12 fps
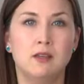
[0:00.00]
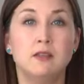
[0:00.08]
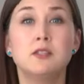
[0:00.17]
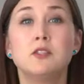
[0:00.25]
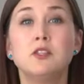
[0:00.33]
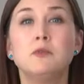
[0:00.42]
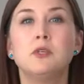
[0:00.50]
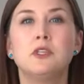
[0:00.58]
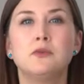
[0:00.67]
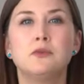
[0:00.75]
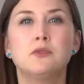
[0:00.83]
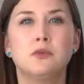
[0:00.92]
This could be
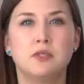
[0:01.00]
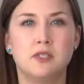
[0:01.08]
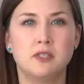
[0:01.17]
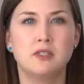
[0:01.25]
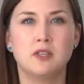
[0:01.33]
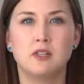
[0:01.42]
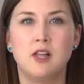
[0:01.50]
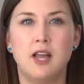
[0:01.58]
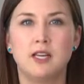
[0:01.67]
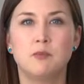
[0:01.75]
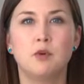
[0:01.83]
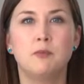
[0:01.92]
used to assist the
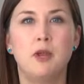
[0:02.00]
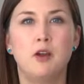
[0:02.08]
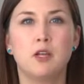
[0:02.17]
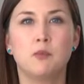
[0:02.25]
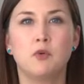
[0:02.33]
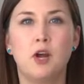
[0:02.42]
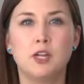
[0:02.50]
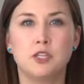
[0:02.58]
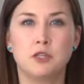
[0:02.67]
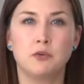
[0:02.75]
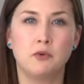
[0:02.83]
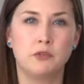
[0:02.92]
client in preparing a
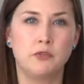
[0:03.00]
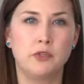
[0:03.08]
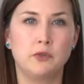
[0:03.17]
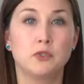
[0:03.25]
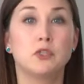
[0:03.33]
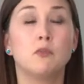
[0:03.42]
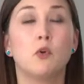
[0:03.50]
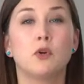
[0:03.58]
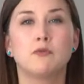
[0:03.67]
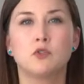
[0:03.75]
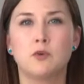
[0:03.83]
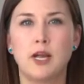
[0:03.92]
project overview to the board
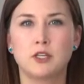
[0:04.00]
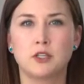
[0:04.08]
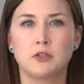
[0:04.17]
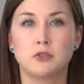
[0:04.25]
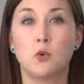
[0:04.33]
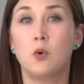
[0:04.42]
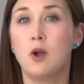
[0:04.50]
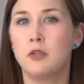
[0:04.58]
of directors or